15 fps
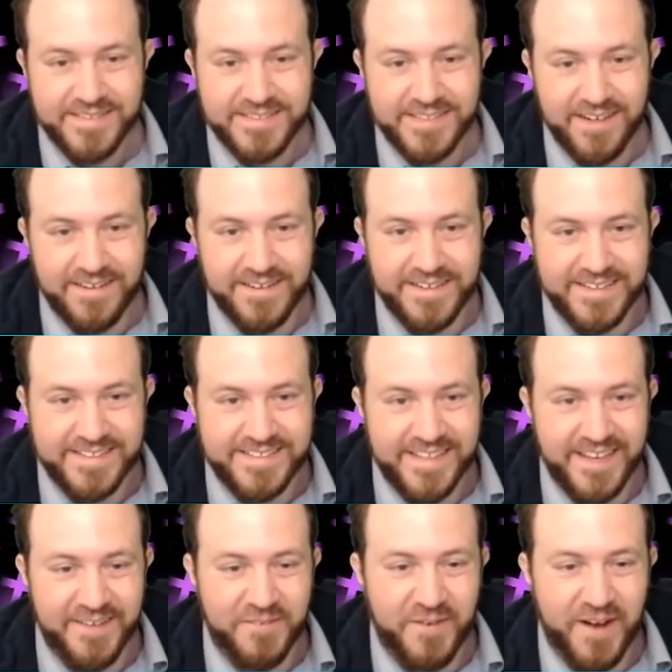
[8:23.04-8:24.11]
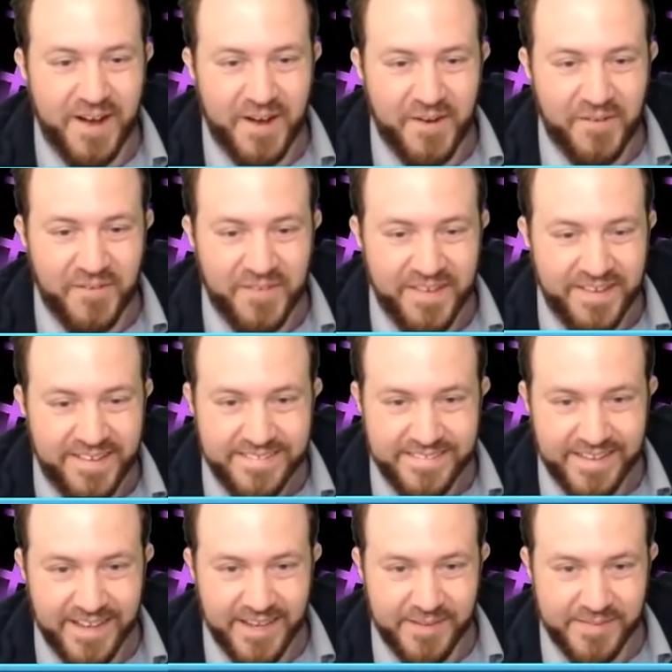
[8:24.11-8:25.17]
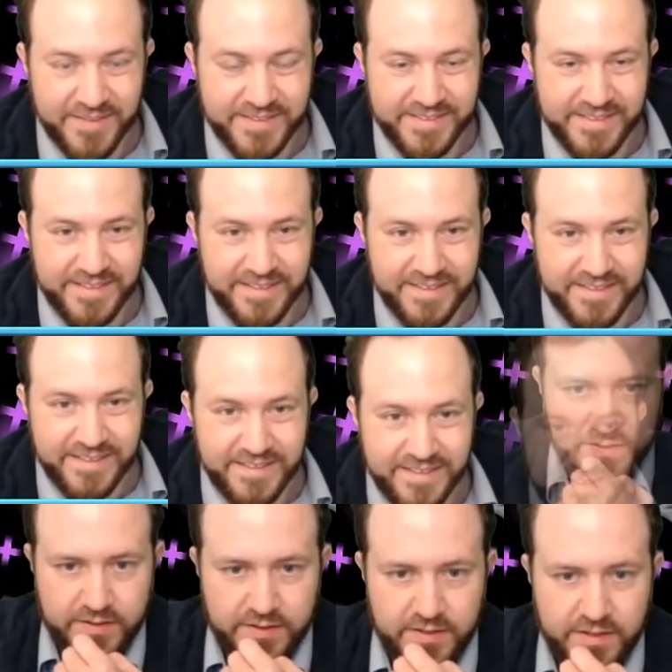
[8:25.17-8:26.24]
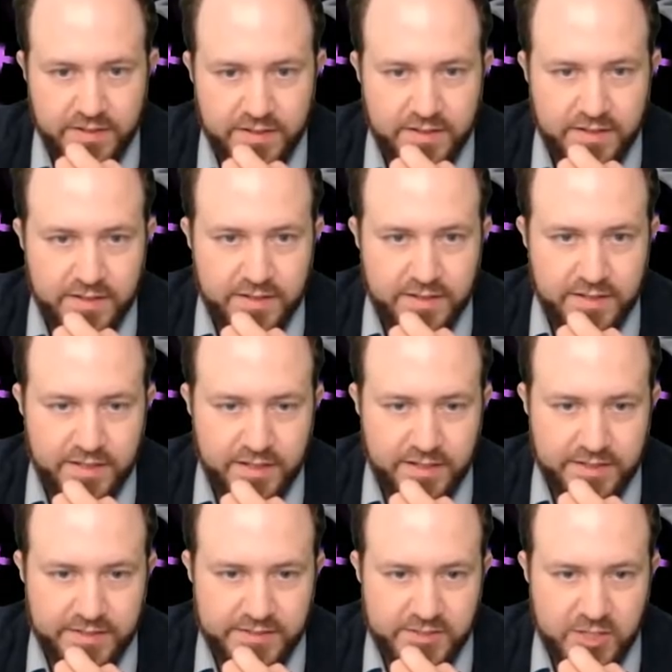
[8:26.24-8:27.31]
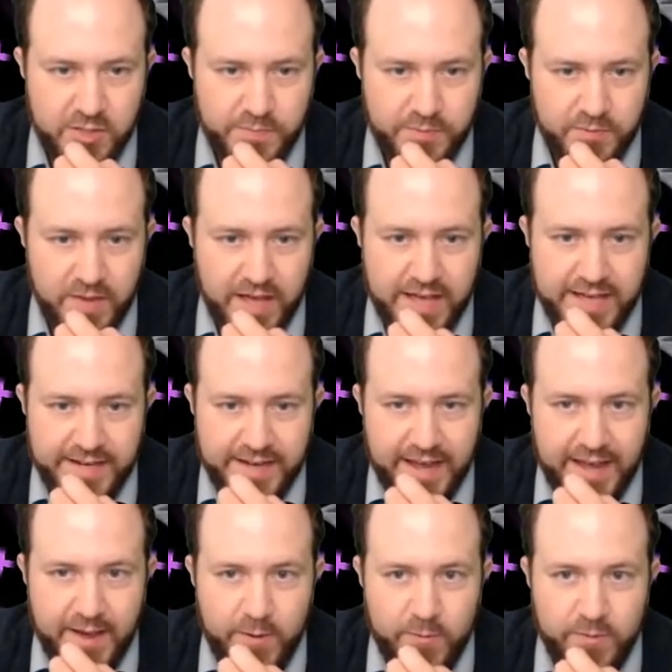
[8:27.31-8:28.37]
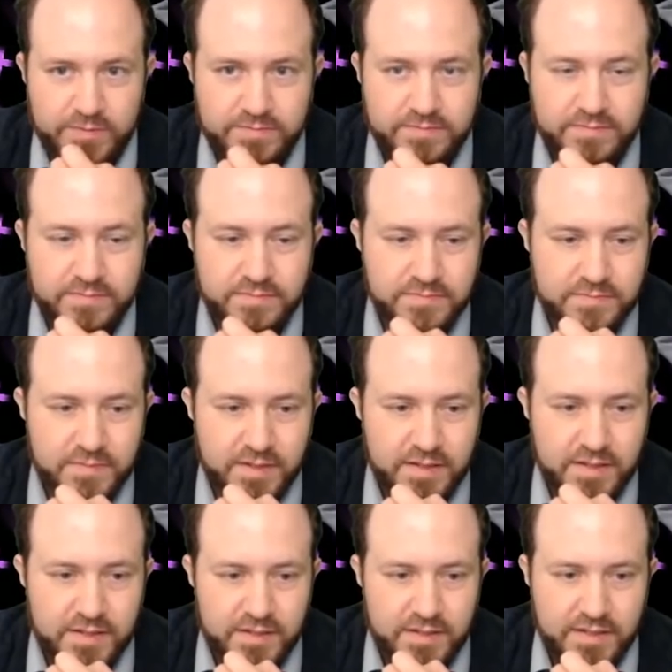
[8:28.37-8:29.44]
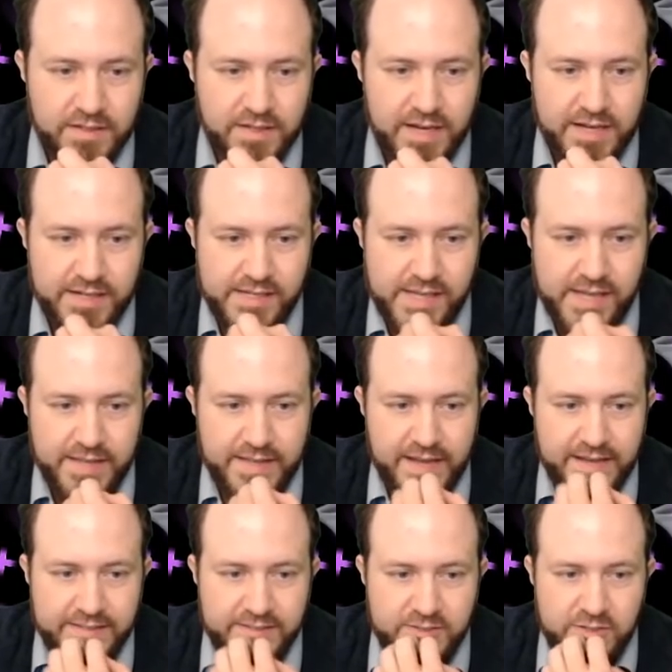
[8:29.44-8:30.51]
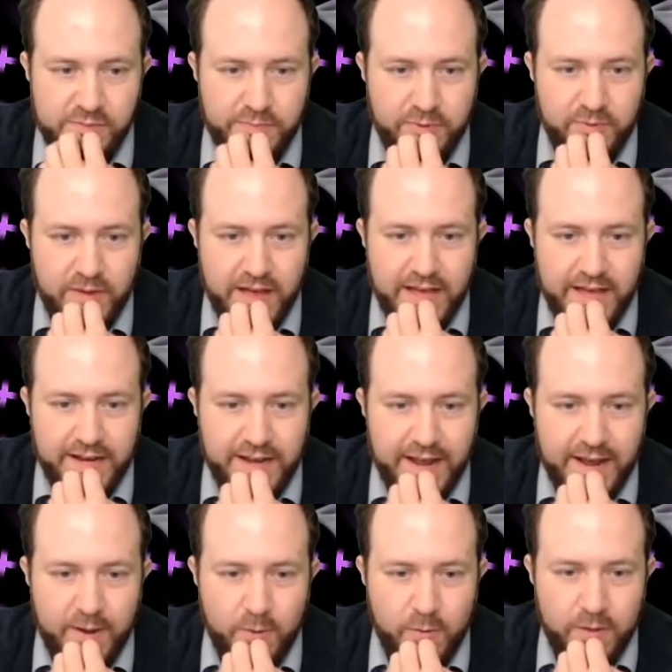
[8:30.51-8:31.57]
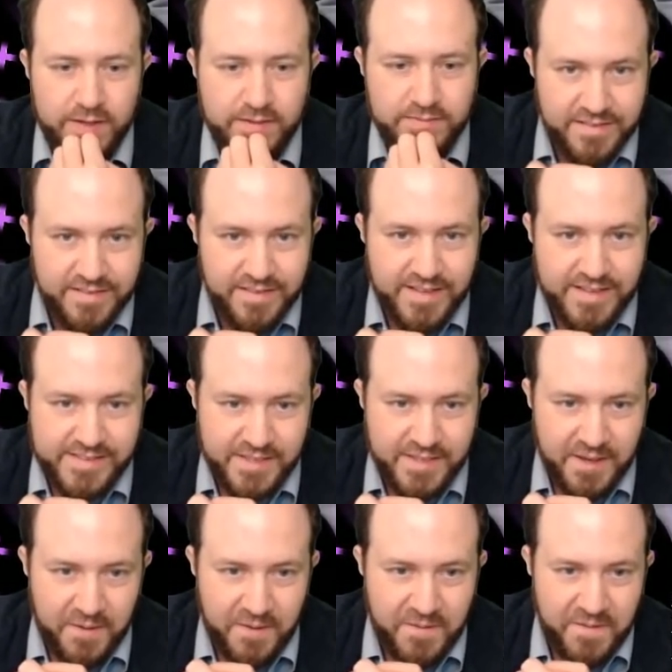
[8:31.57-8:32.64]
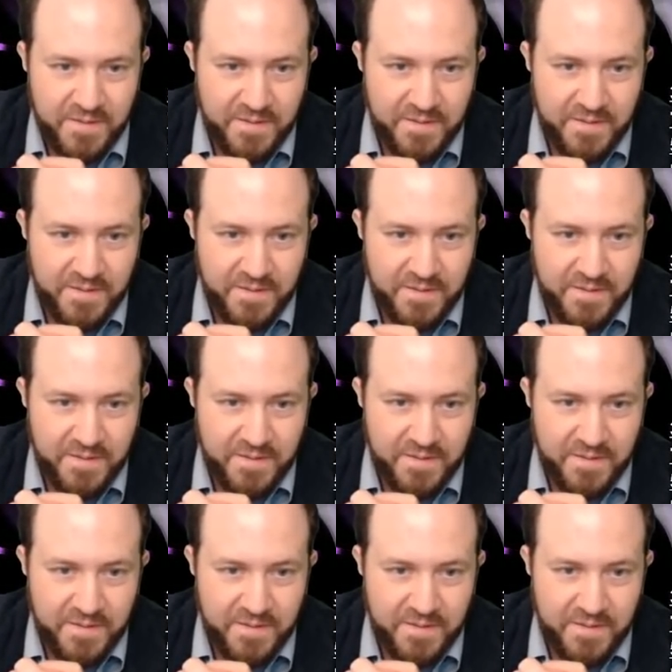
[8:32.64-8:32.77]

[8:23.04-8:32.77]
Sorry to say, wow. Damn, that's good. Gonna super right now. Gotta get that super right now. Let's go.